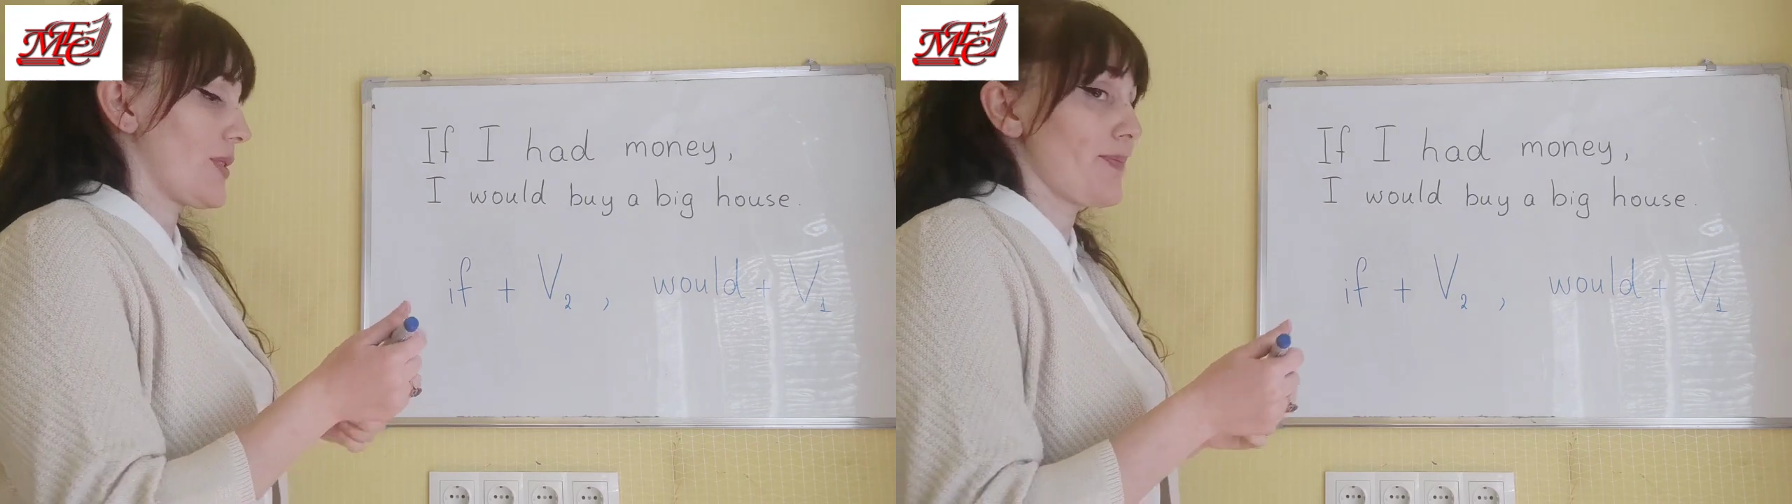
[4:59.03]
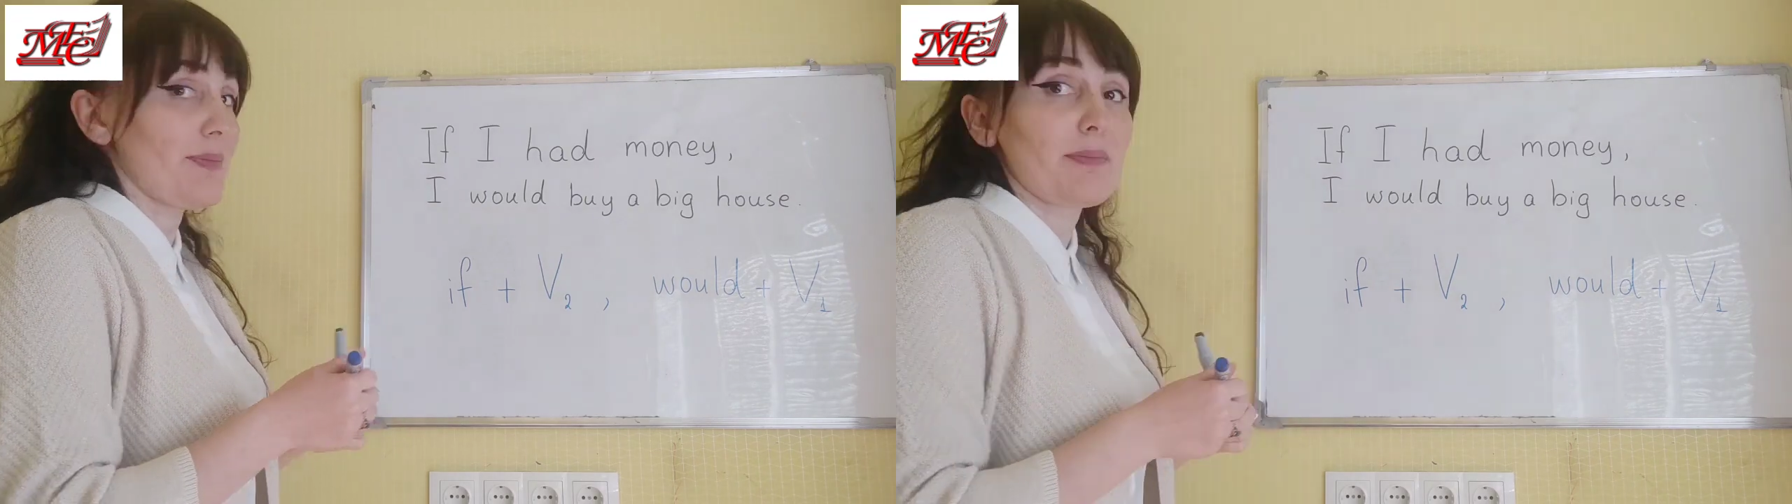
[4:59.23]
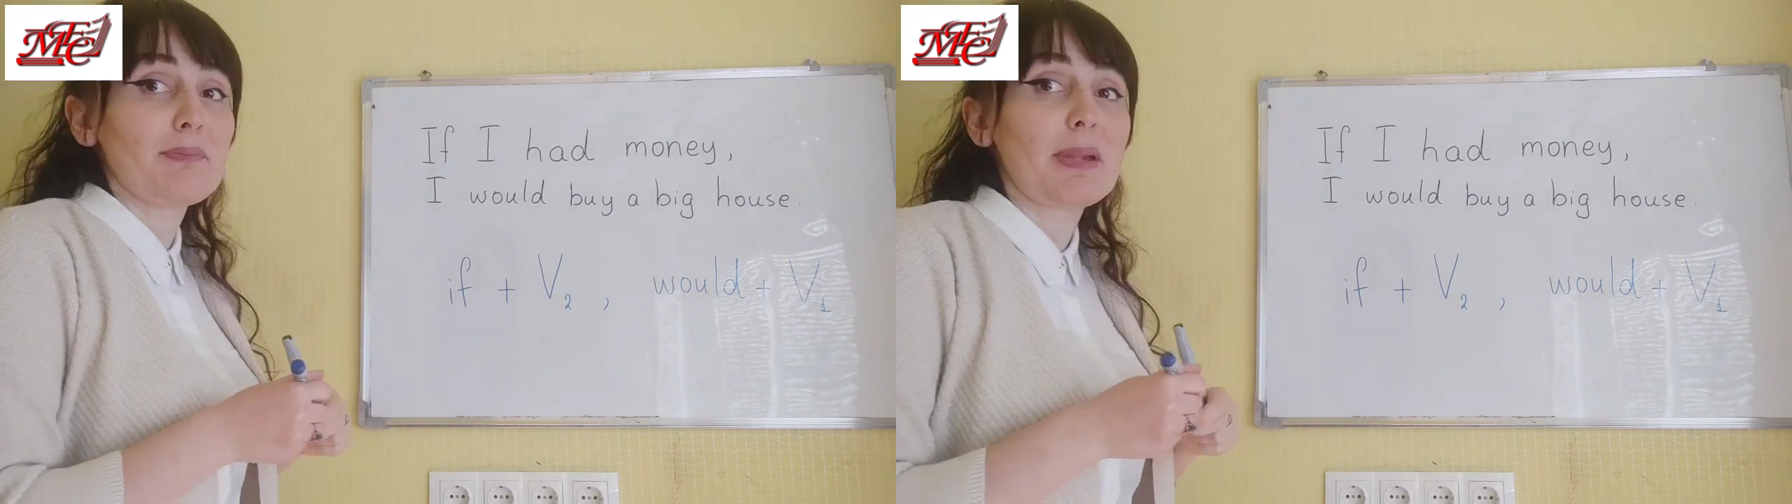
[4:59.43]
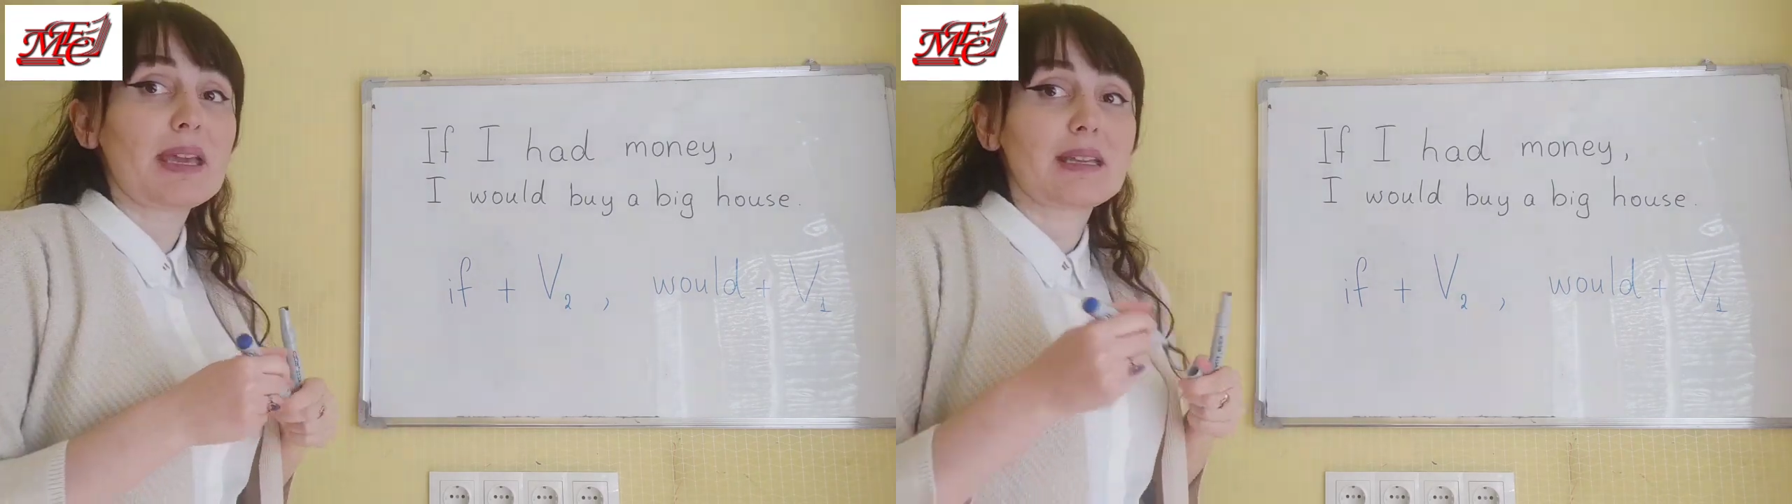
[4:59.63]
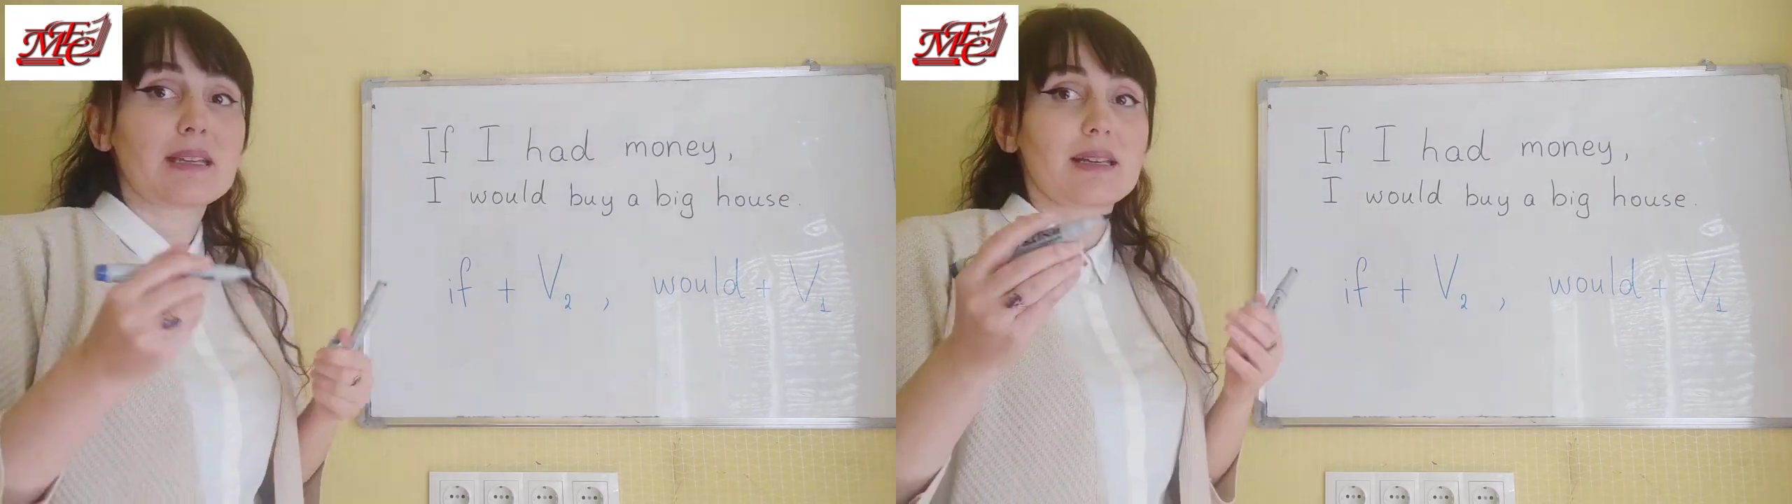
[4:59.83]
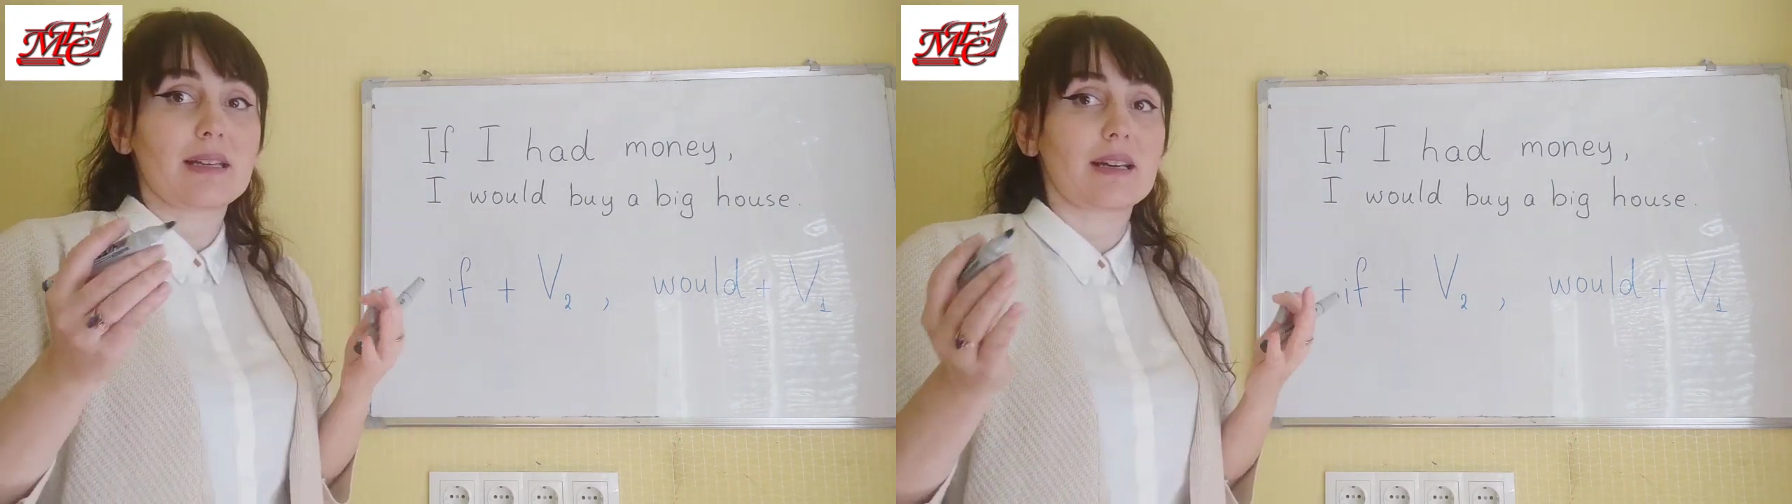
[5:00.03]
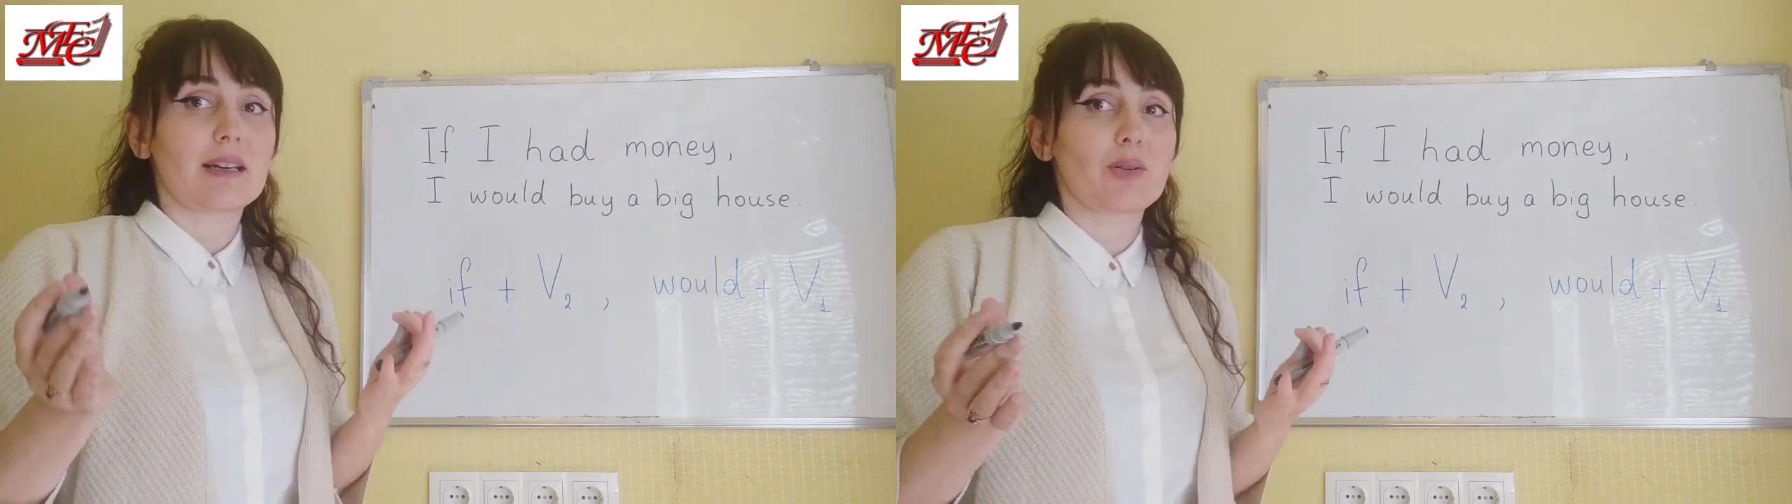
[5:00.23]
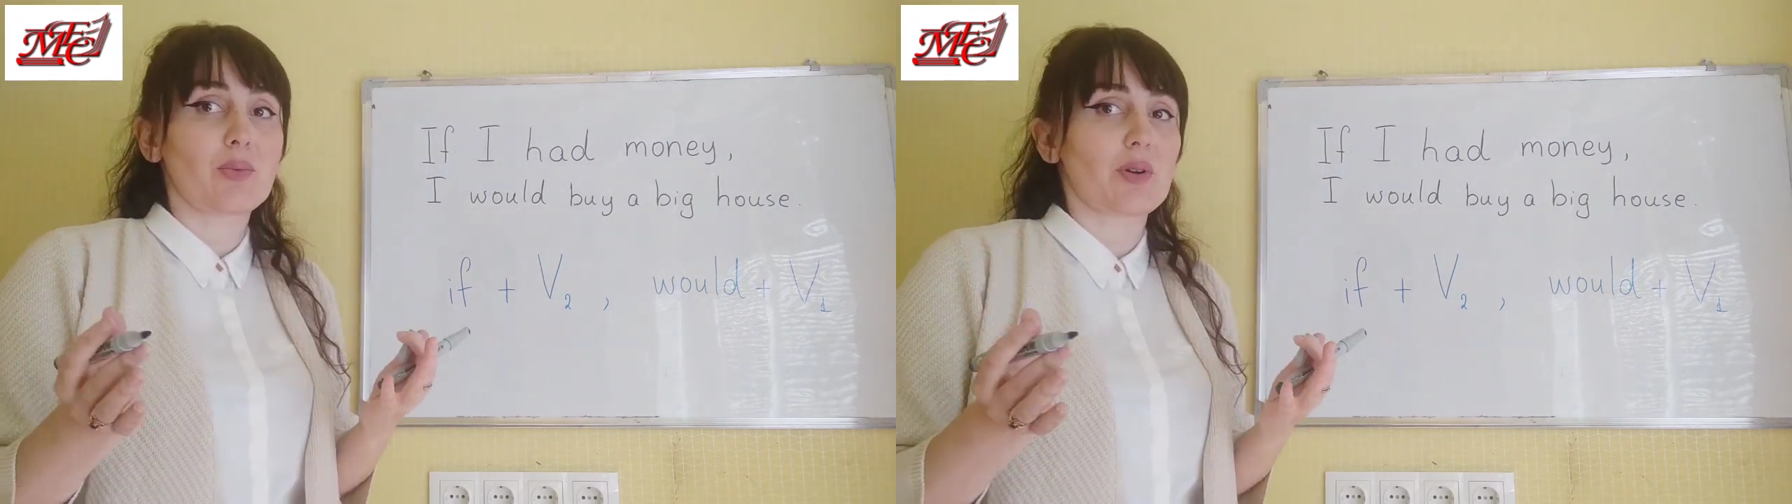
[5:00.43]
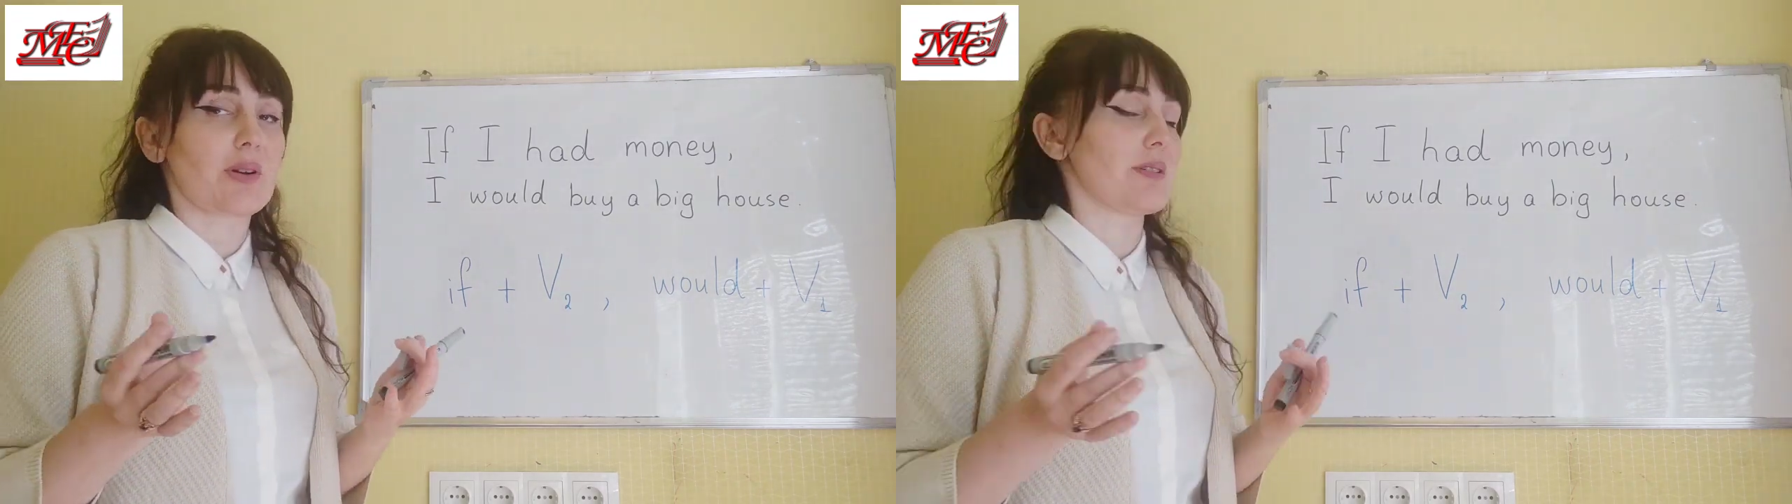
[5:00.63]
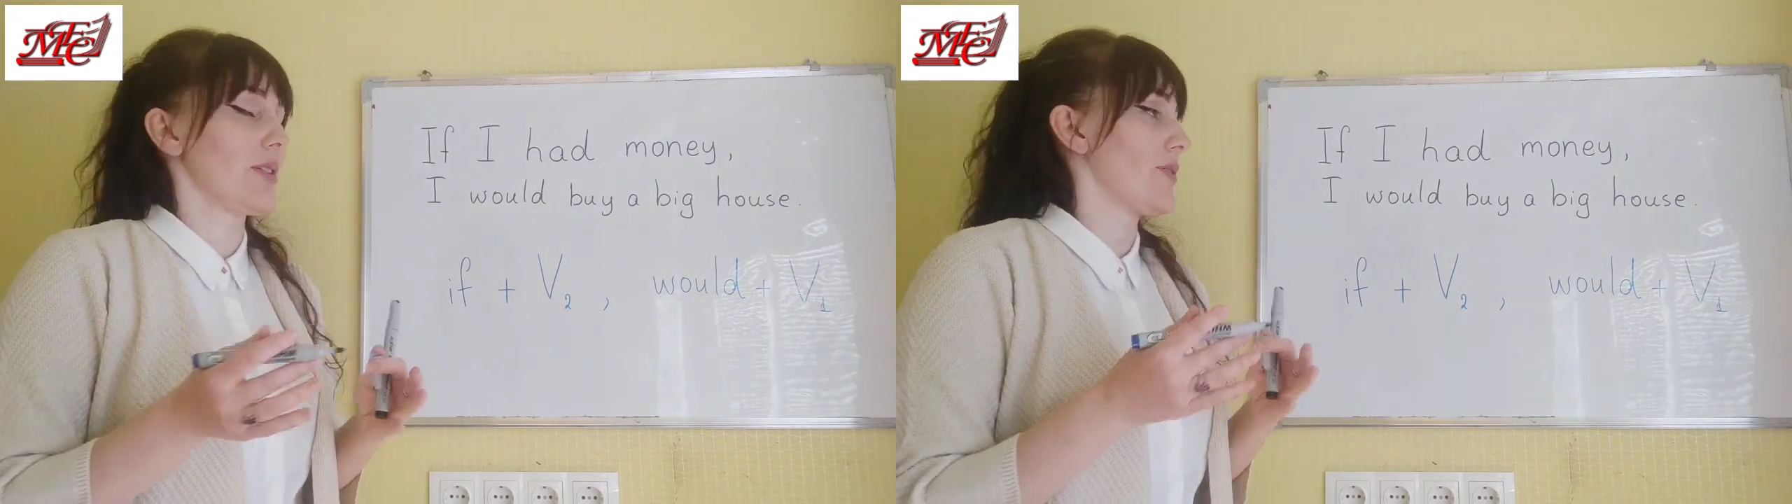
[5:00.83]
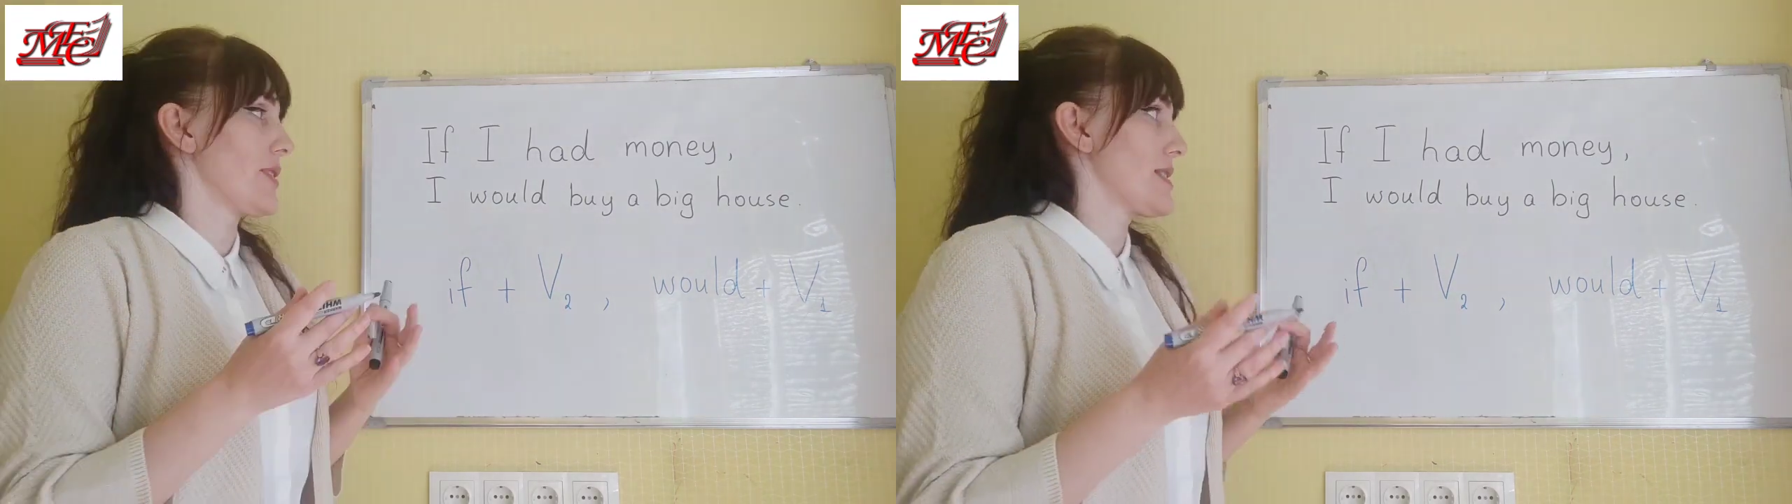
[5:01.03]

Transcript: the main word of the